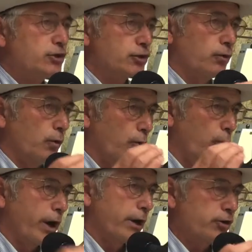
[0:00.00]
So
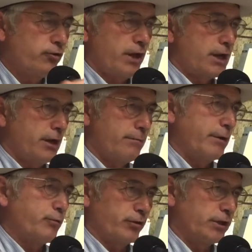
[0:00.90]
where do they come
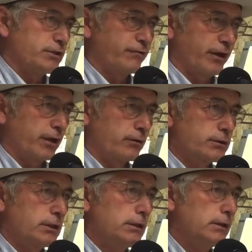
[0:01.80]
up with these figures?